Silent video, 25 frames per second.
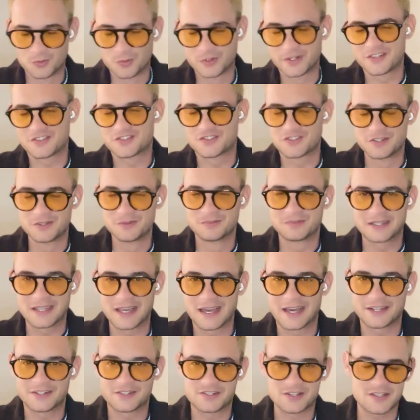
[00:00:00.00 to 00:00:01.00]
would assume
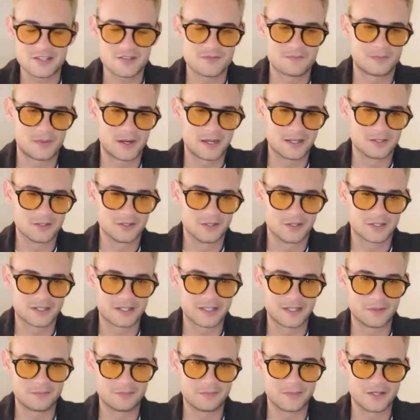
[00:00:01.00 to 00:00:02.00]
that just by
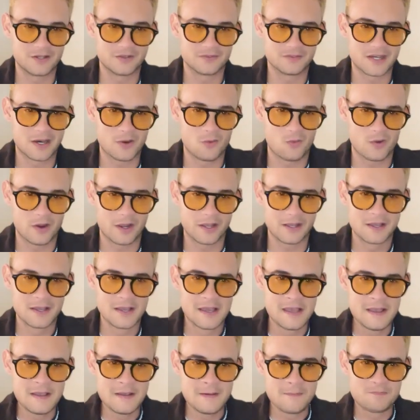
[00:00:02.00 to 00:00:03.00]
looking at me in that way.
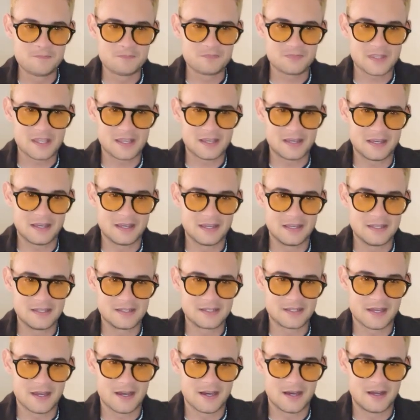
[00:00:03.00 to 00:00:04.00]

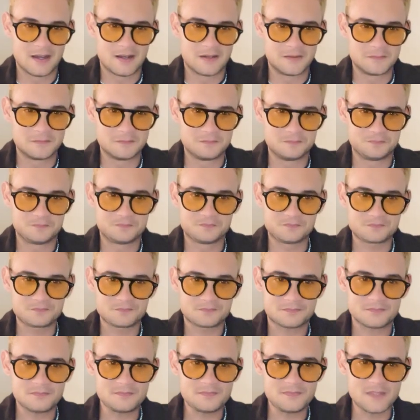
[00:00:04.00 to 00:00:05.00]
And
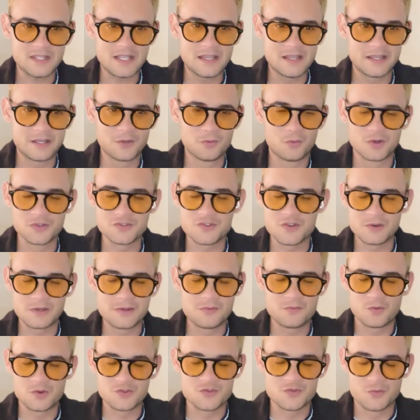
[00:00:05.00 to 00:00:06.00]
it
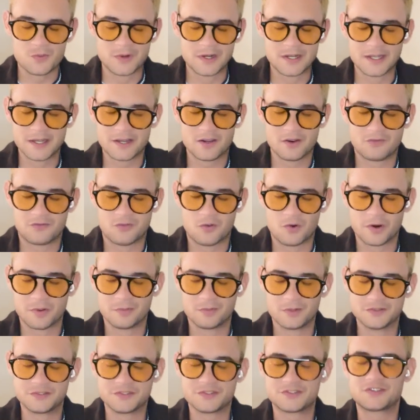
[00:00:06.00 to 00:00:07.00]
was really
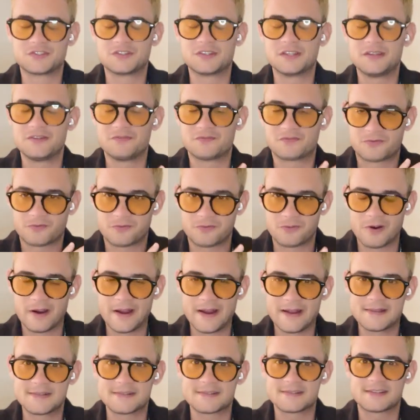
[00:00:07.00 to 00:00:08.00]
comfortable to see
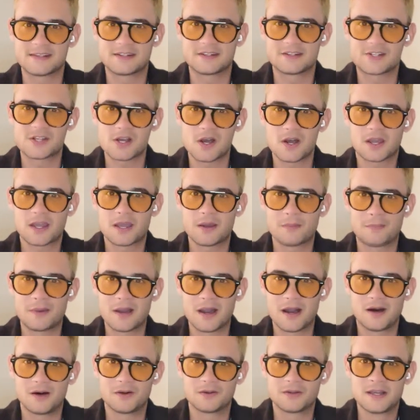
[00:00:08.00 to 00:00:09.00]
friends and talk
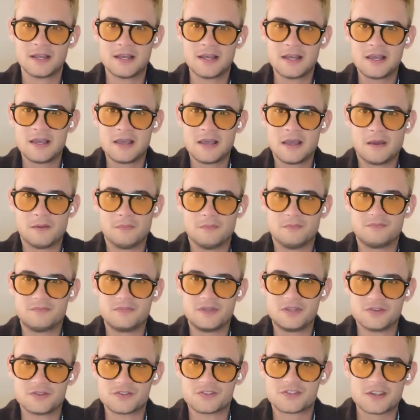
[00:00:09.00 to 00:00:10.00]
about
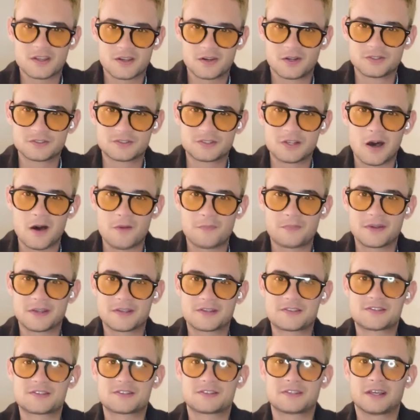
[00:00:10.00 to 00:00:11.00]
musical
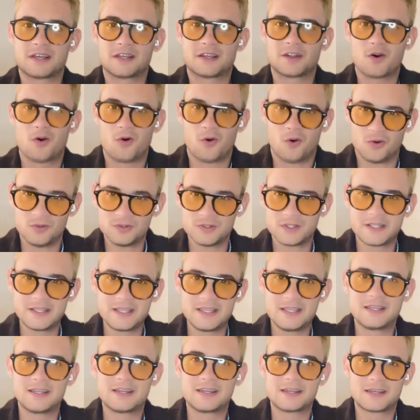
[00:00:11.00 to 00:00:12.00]
topics that
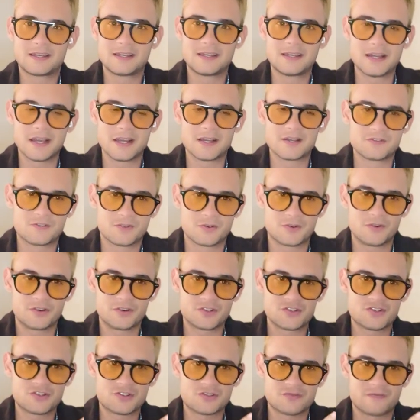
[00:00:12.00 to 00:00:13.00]
only
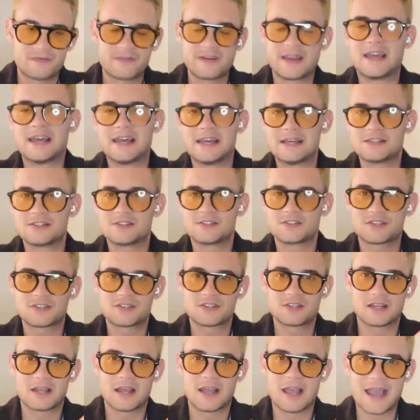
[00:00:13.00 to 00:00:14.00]
Gaither's
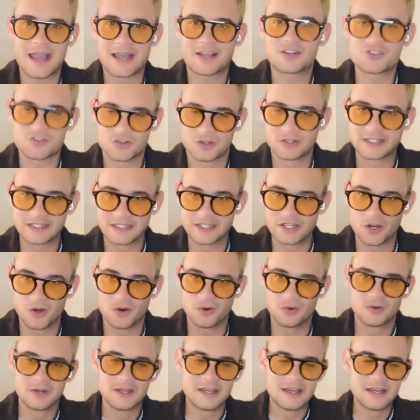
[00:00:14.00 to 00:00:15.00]
fans actually know.